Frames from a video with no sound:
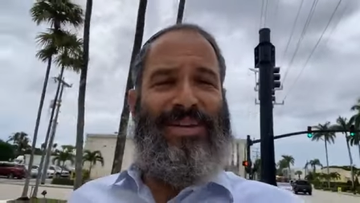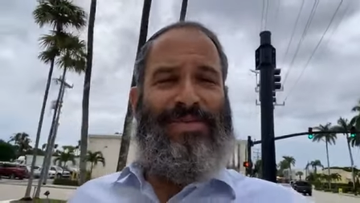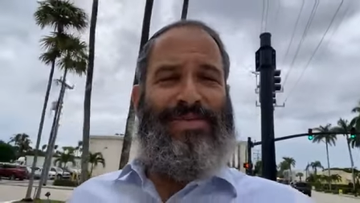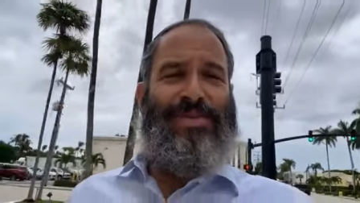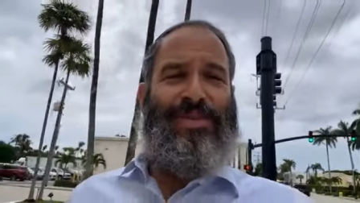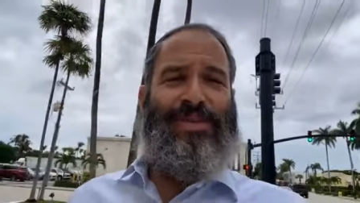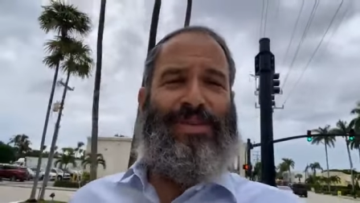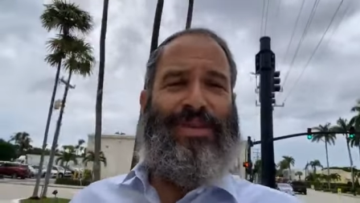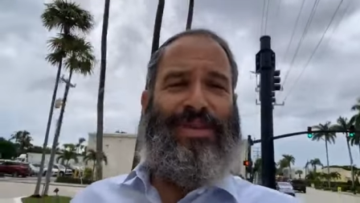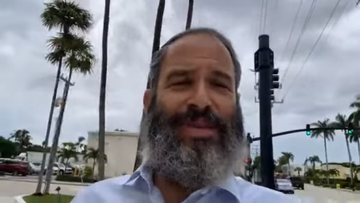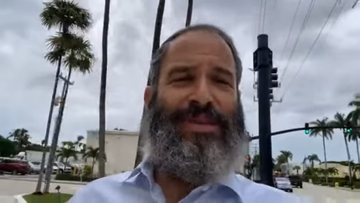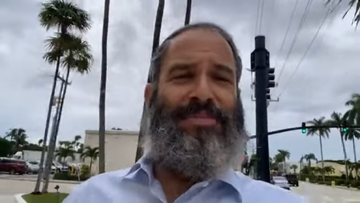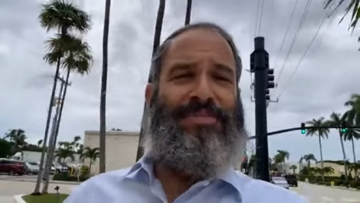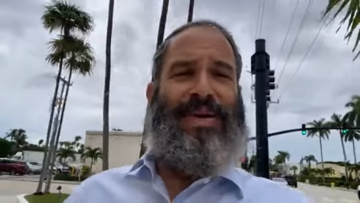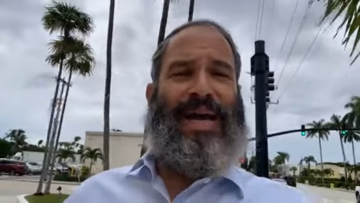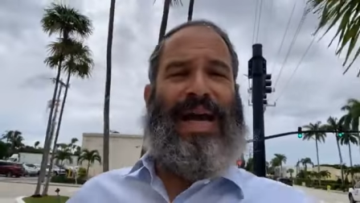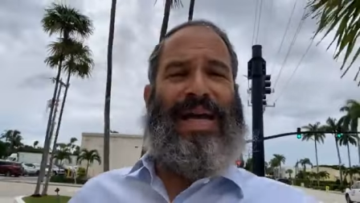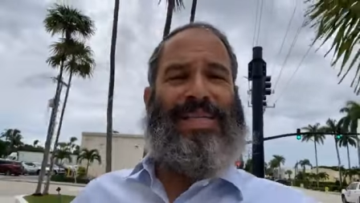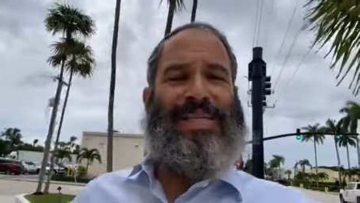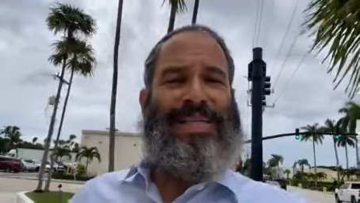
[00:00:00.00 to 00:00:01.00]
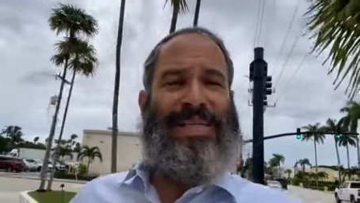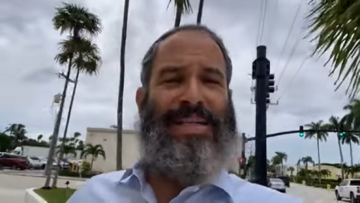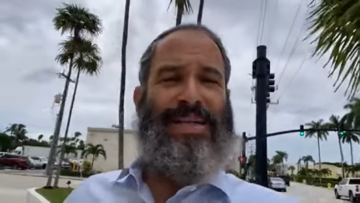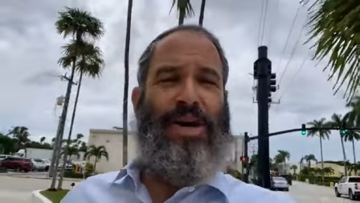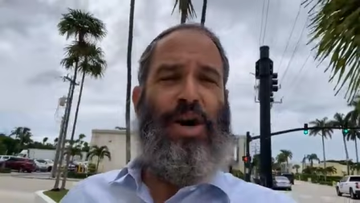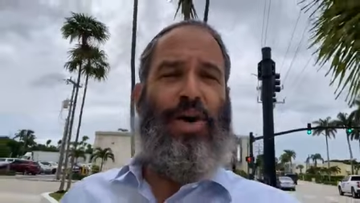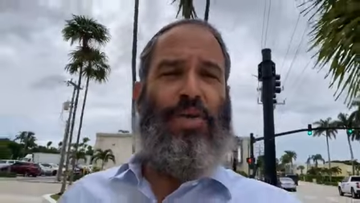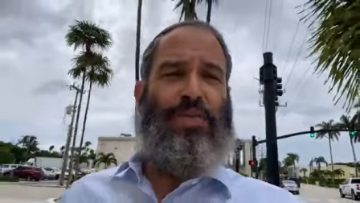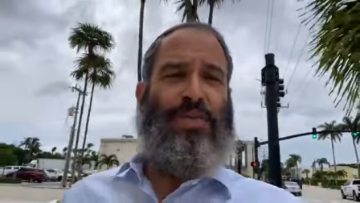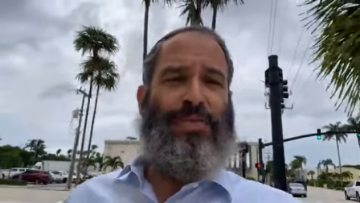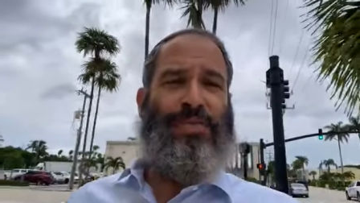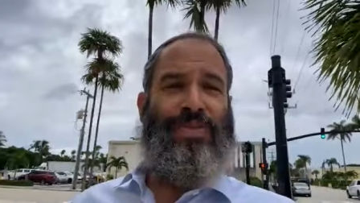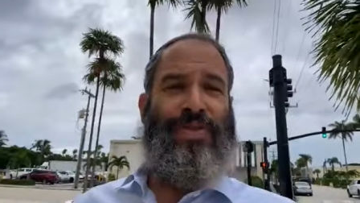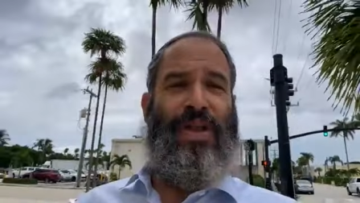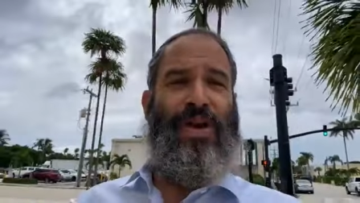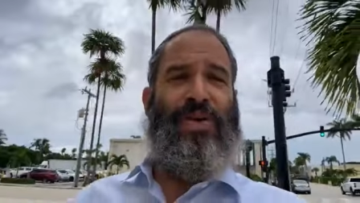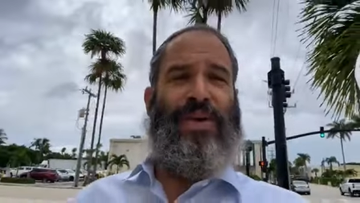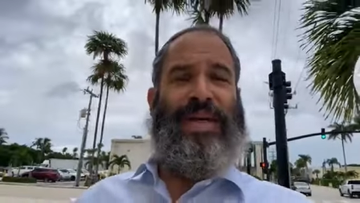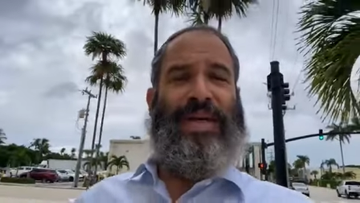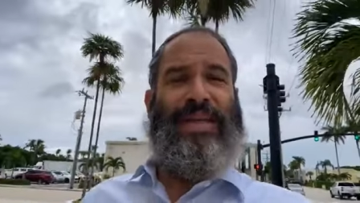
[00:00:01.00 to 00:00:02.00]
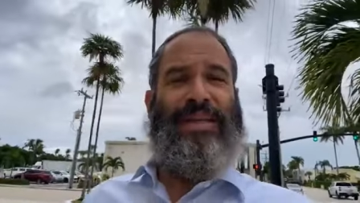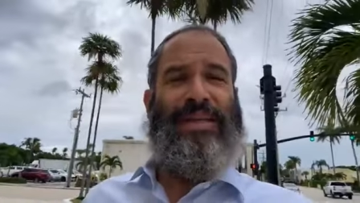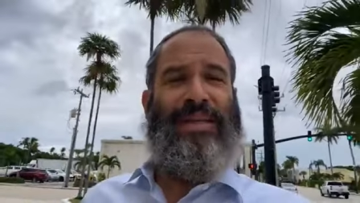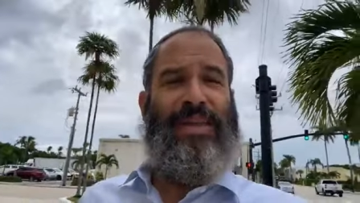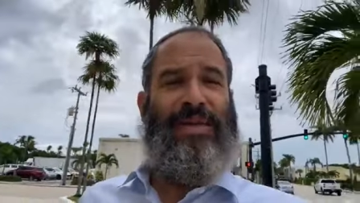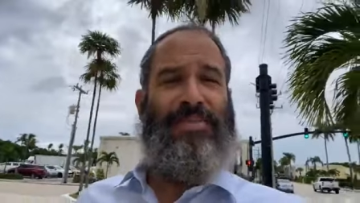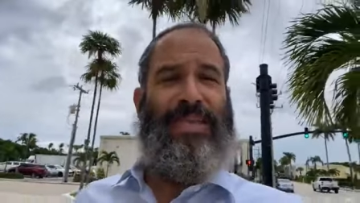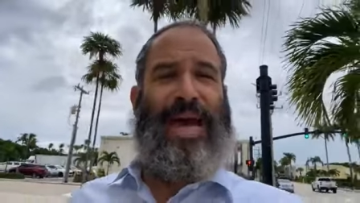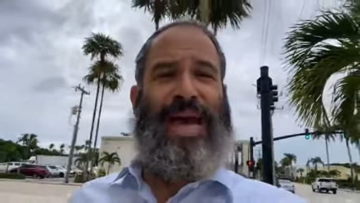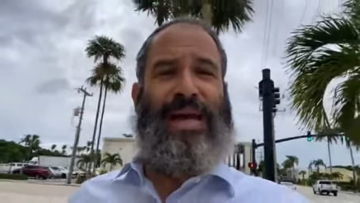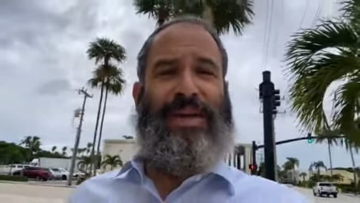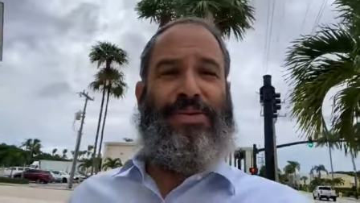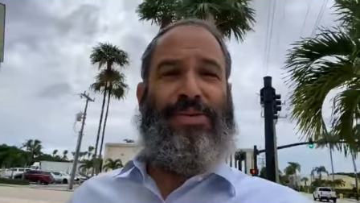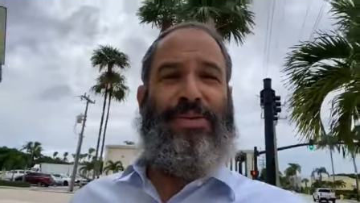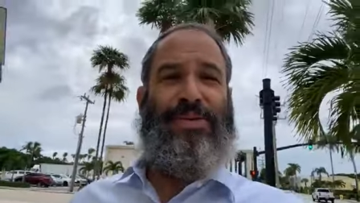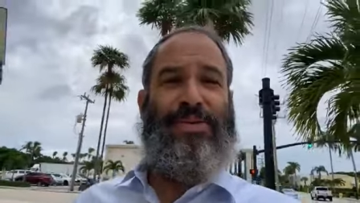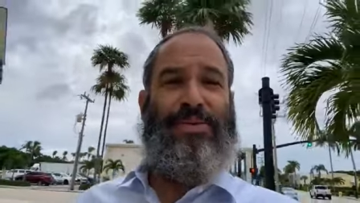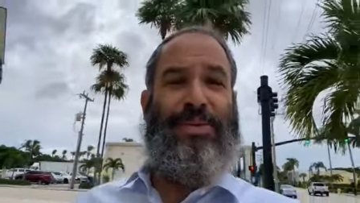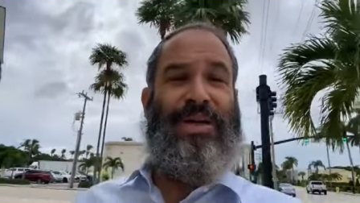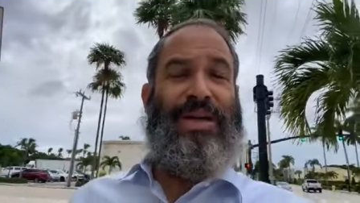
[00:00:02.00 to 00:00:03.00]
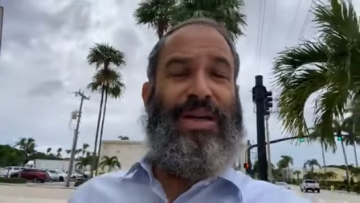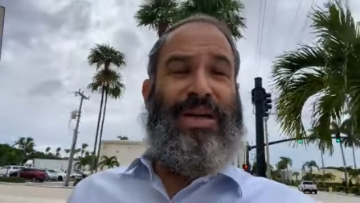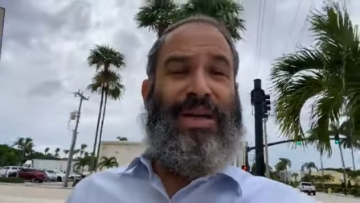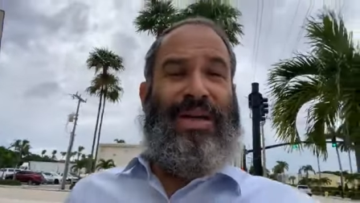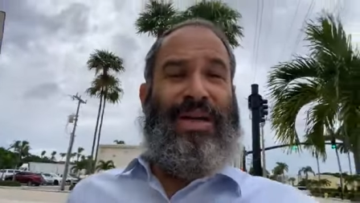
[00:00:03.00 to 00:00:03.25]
full to capacity, overflowing into the back room.